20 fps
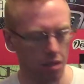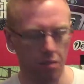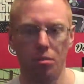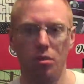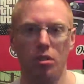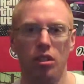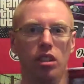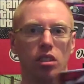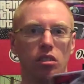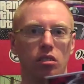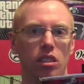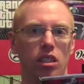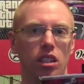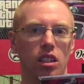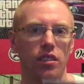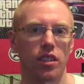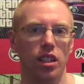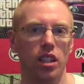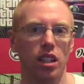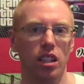a pretty good
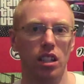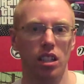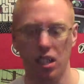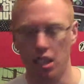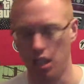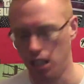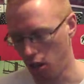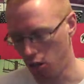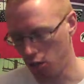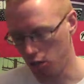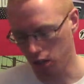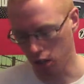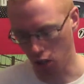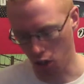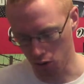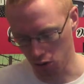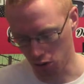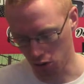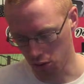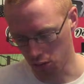DVD. It only
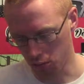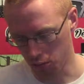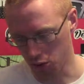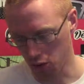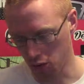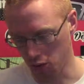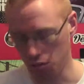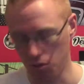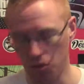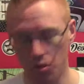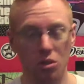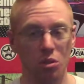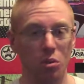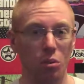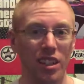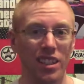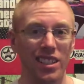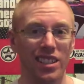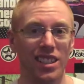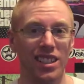goes up to
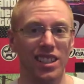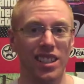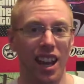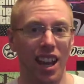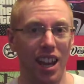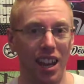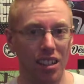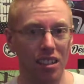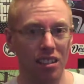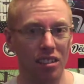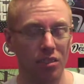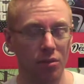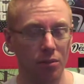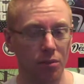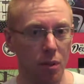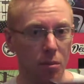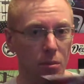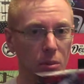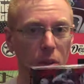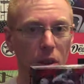2010,
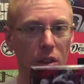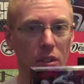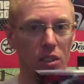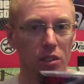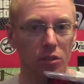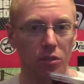February of